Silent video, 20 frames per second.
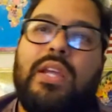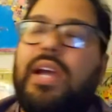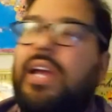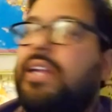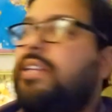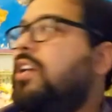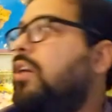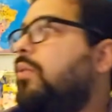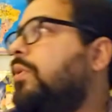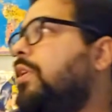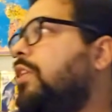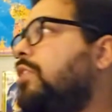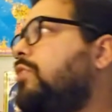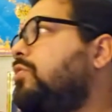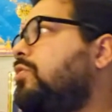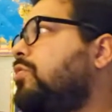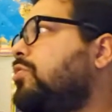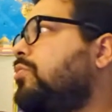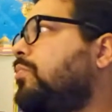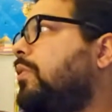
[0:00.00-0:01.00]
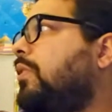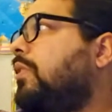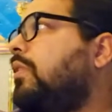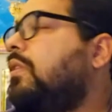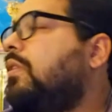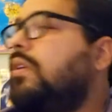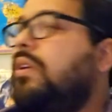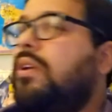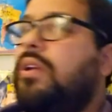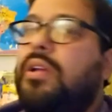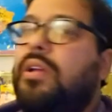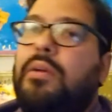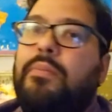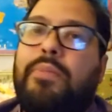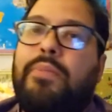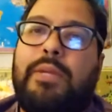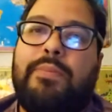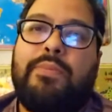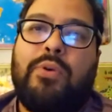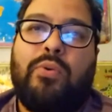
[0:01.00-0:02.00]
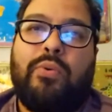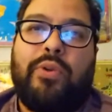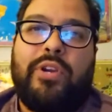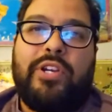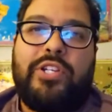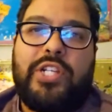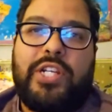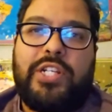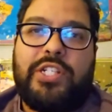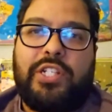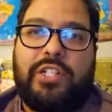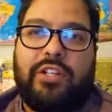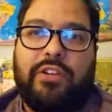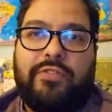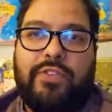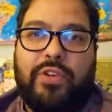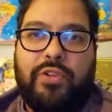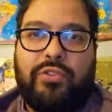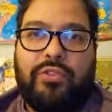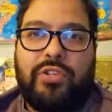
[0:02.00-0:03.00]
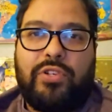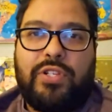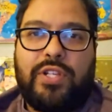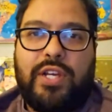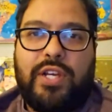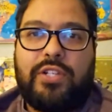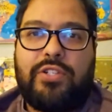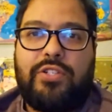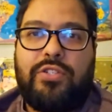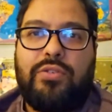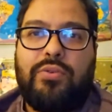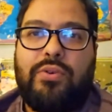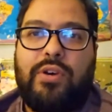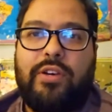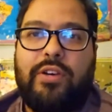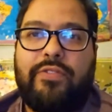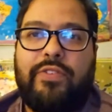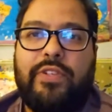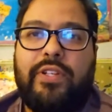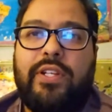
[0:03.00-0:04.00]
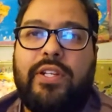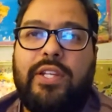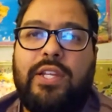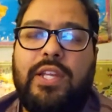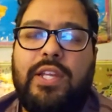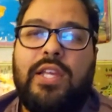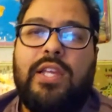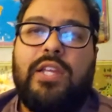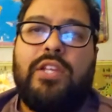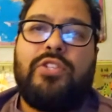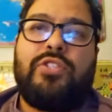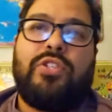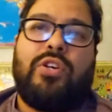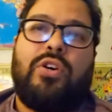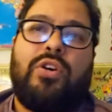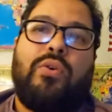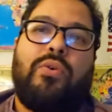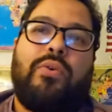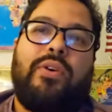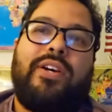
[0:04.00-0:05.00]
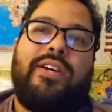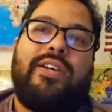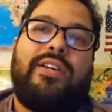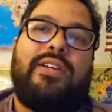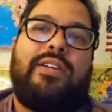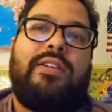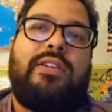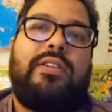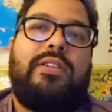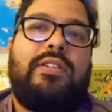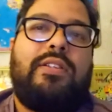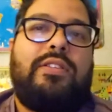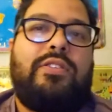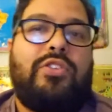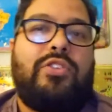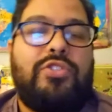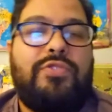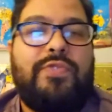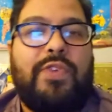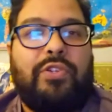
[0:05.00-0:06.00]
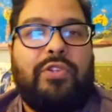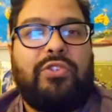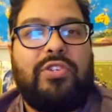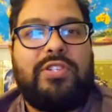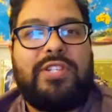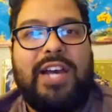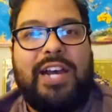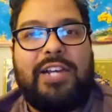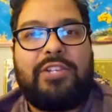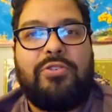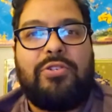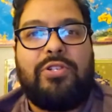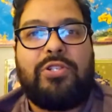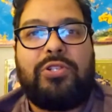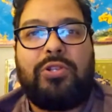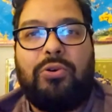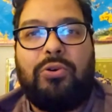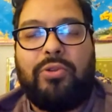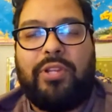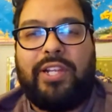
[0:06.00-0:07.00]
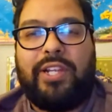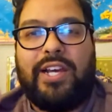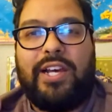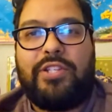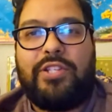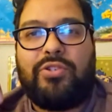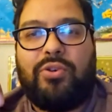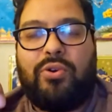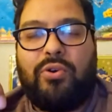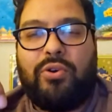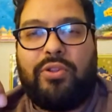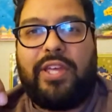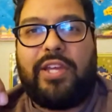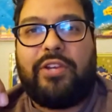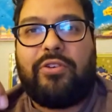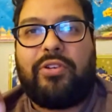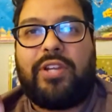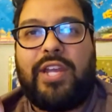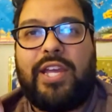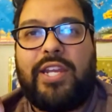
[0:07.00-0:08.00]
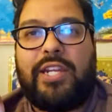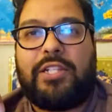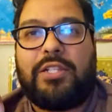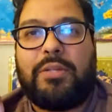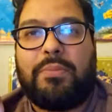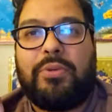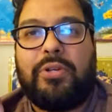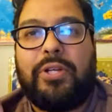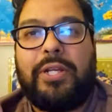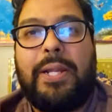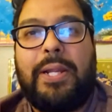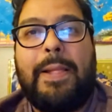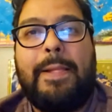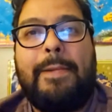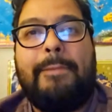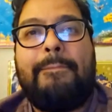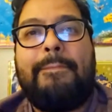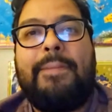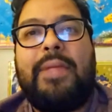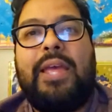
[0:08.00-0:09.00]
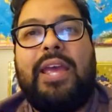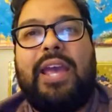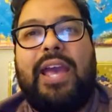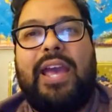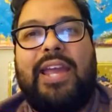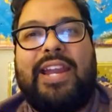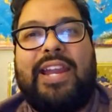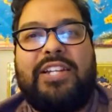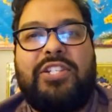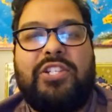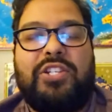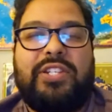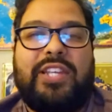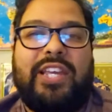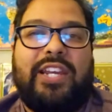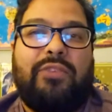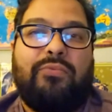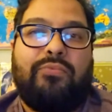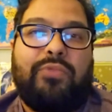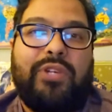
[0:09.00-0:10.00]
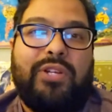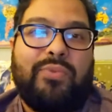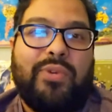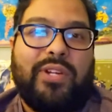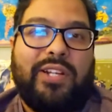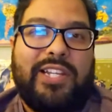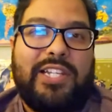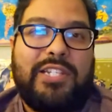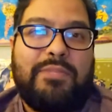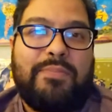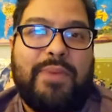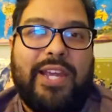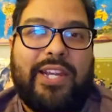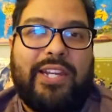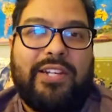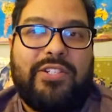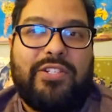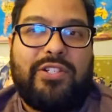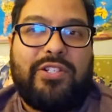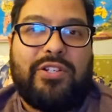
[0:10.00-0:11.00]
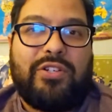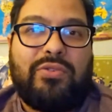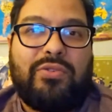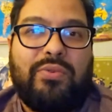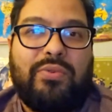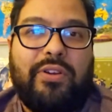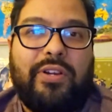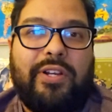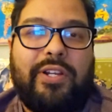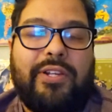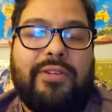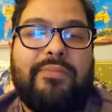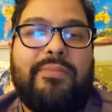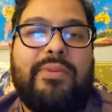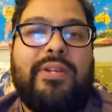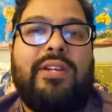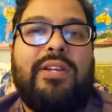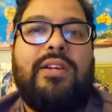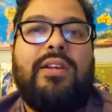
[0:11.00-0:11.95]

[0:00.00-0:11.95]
dealt with issues where people weren't changing their filter socks too often. So those filter socks are just holding on to all that organic debris, and that's just getting re-released back into your aquarium.